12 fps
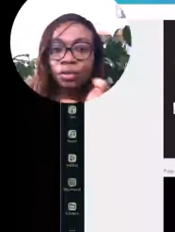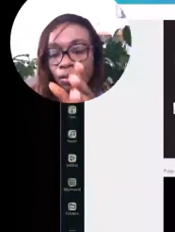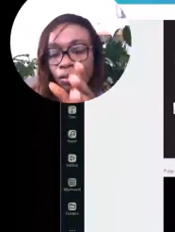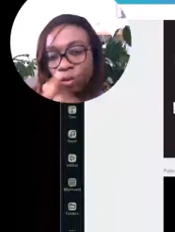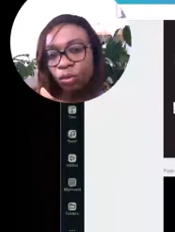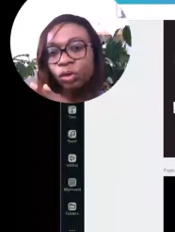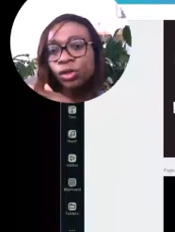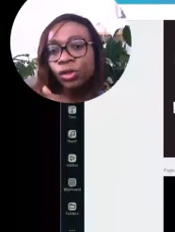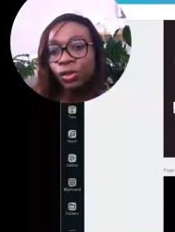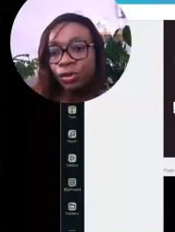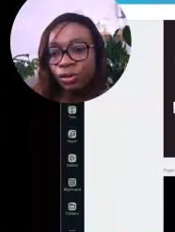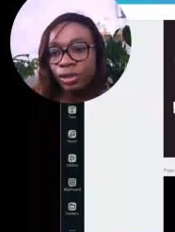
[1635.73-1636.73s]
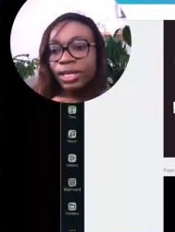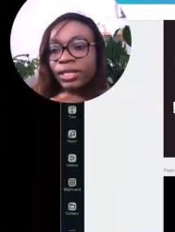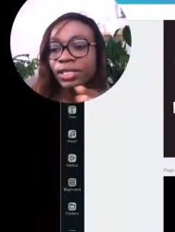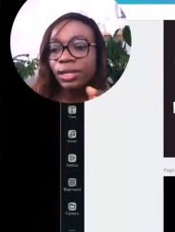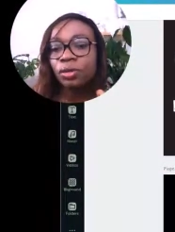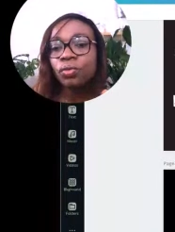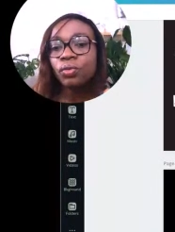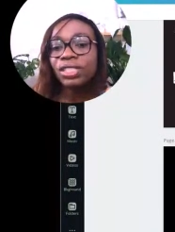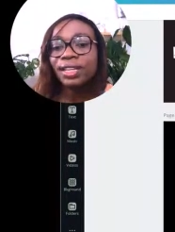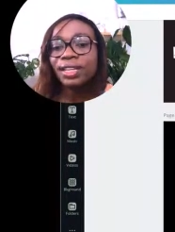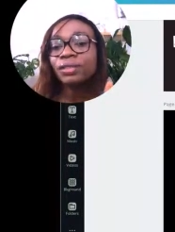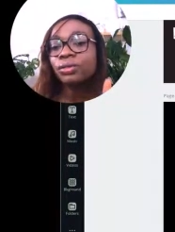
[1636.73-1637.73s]
promotion, and tell you what
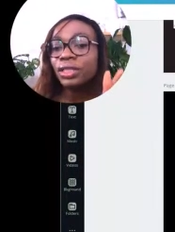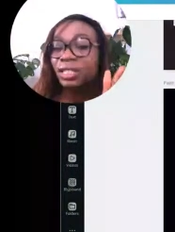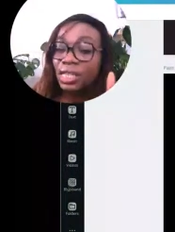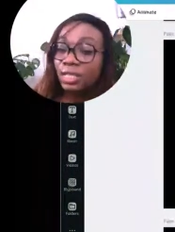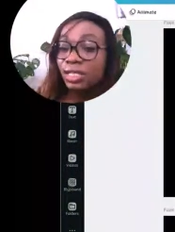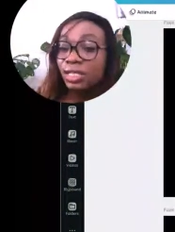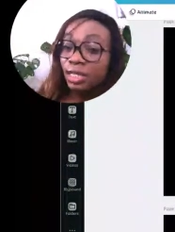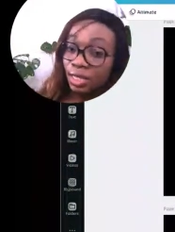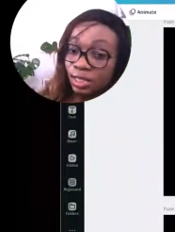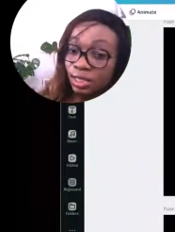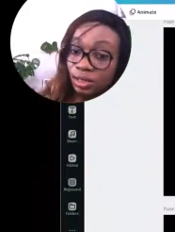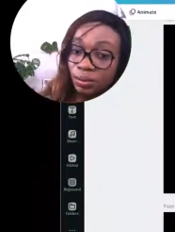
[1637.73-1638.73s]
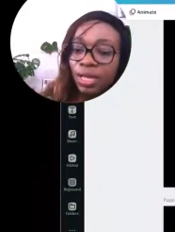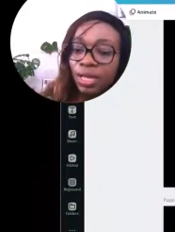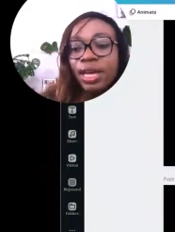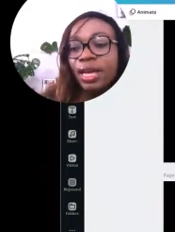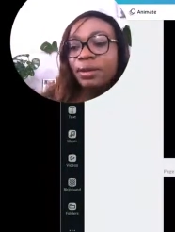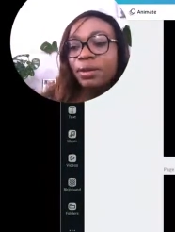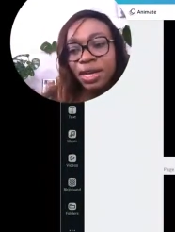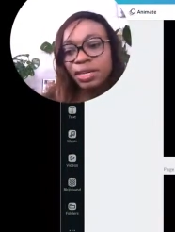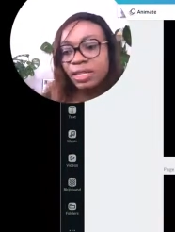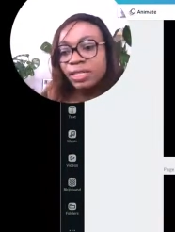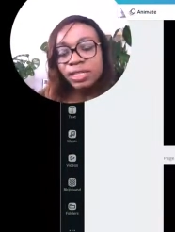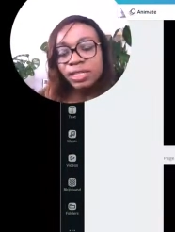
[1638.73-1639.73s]
I do in each stage. And you can
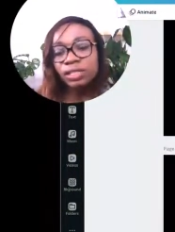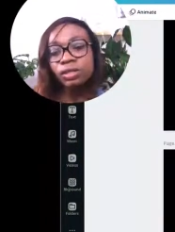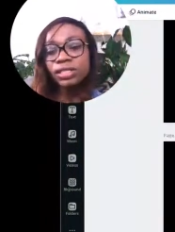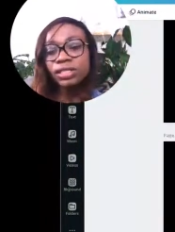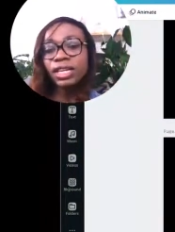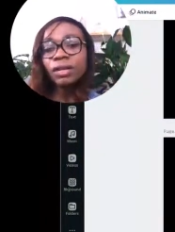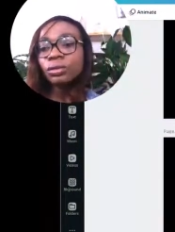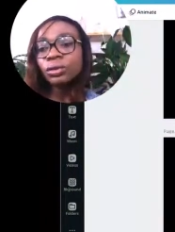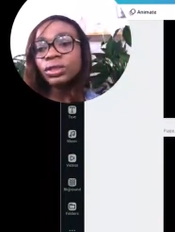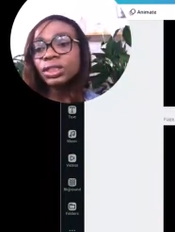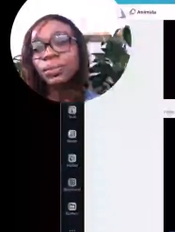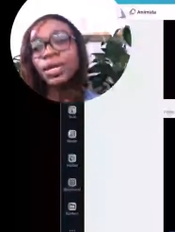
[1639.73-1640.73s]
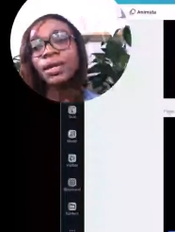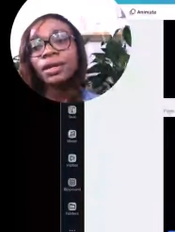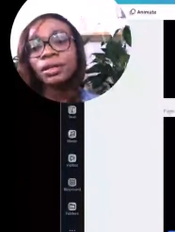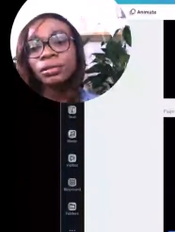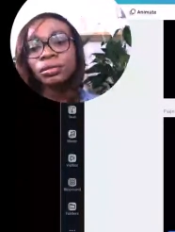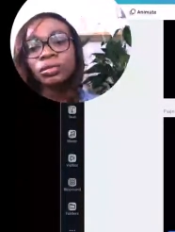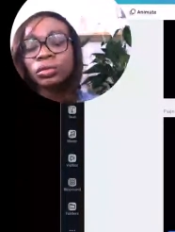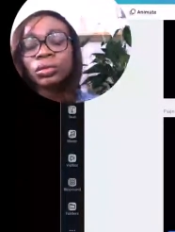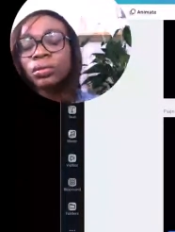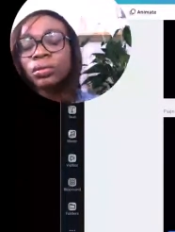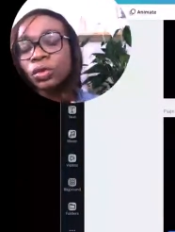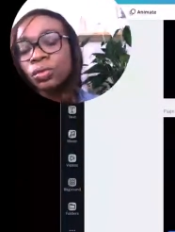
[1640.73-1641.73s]
easily just download it by
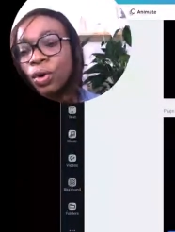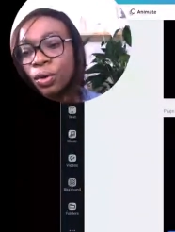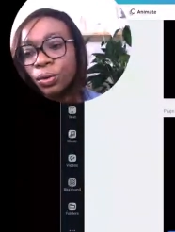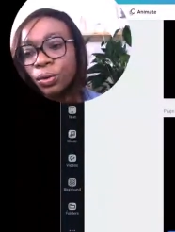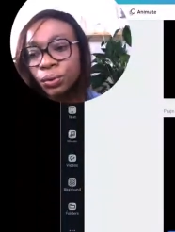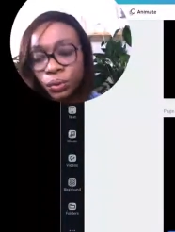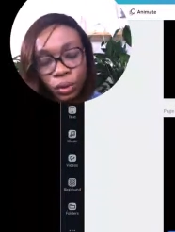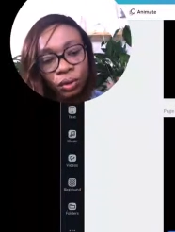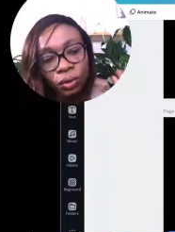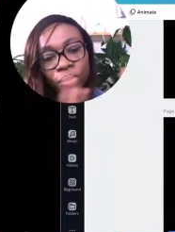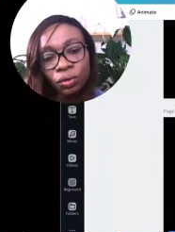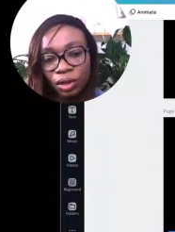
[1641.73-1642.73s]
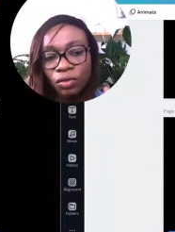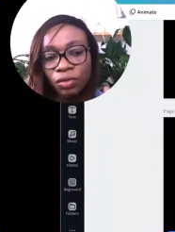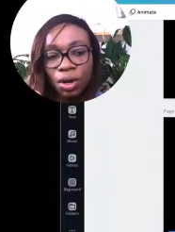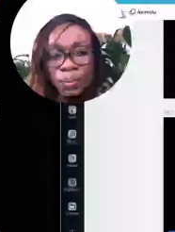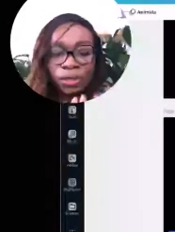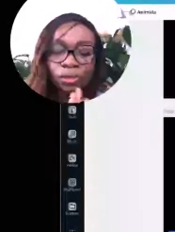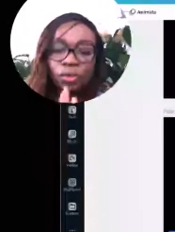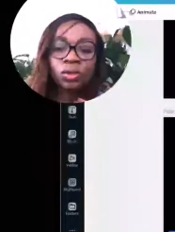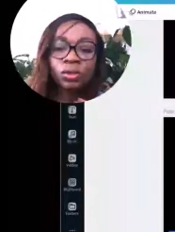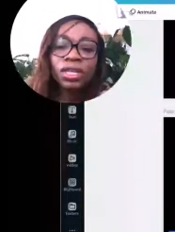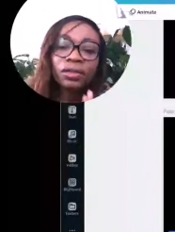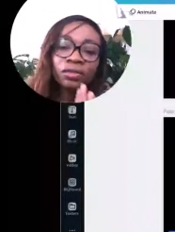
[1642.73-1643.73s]
tomorrow. If you want me to do
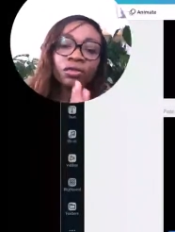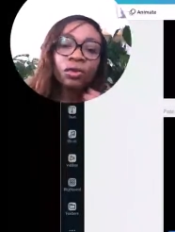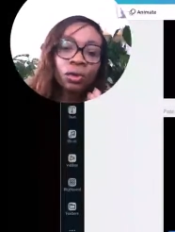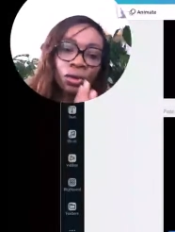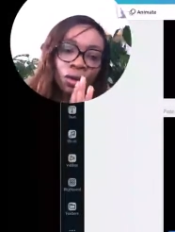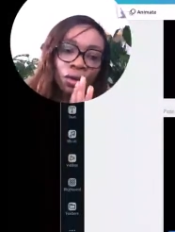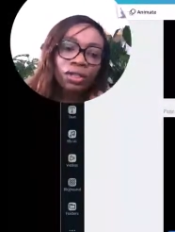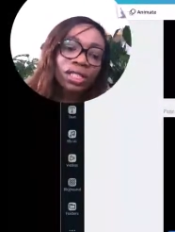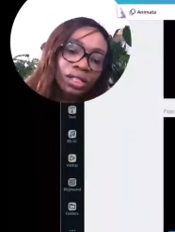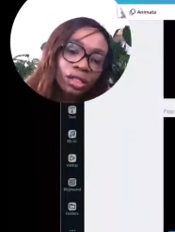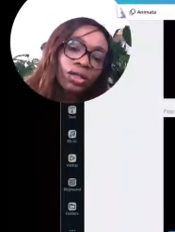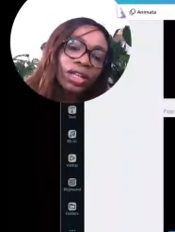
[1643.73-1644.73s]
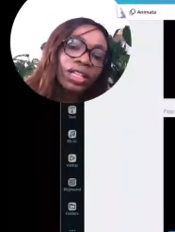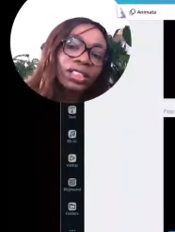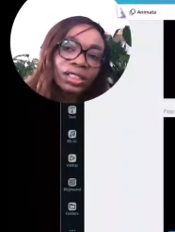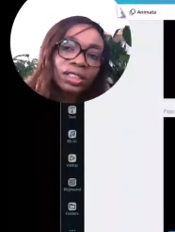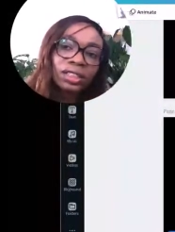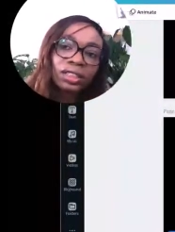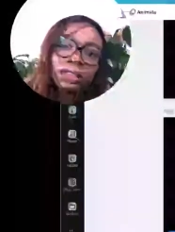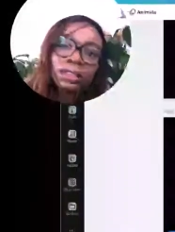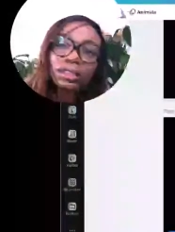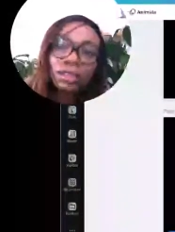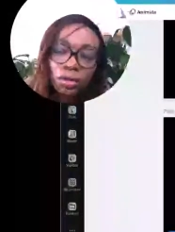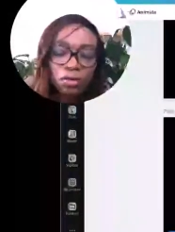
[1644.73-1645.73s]
that for content strategy
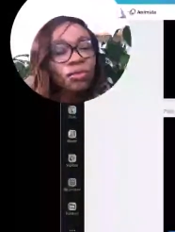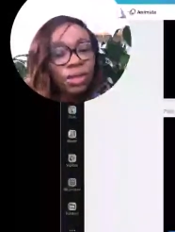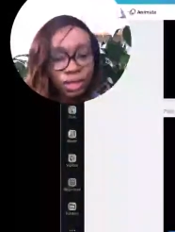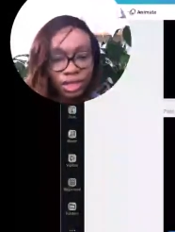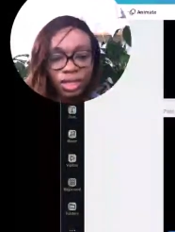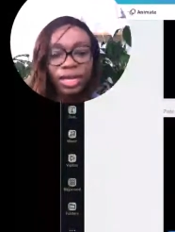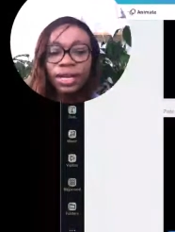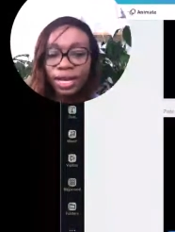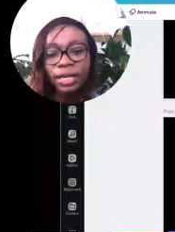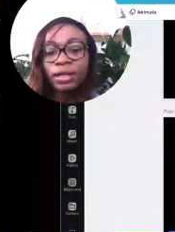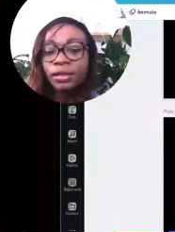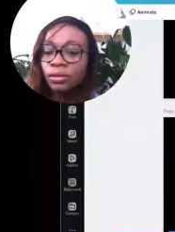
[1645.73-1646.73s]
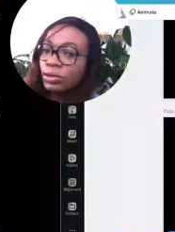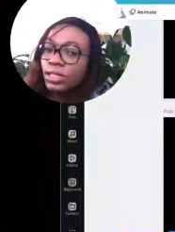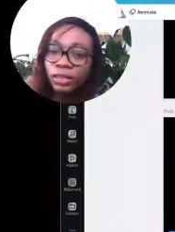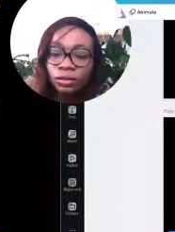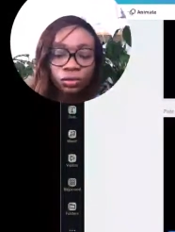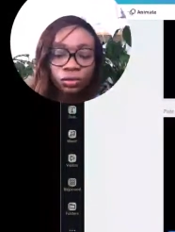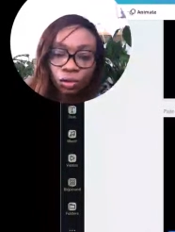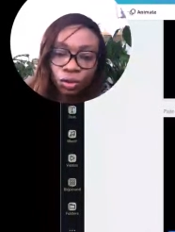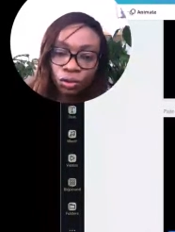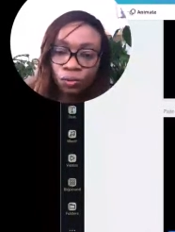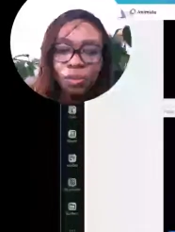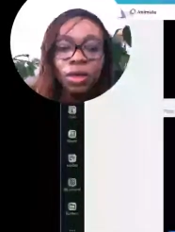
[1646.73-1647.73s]
itself, then I can do that for you.